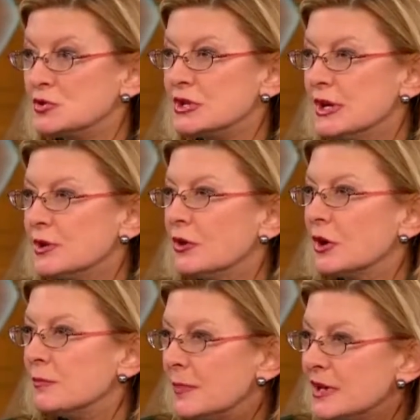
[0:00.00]
which again are
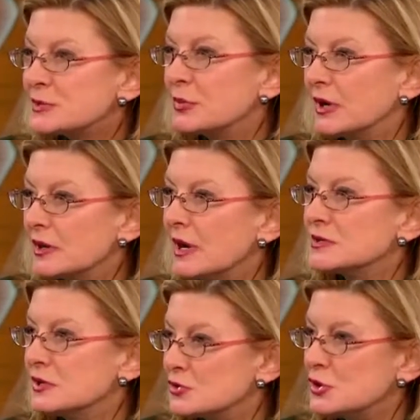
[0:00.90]
our best
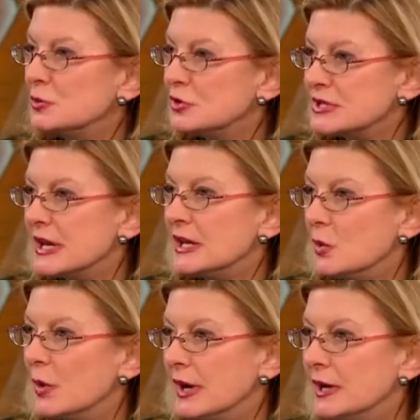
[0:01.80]
prognostic tumors
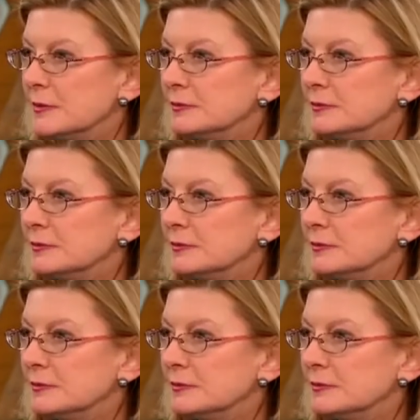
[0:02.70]
anyway.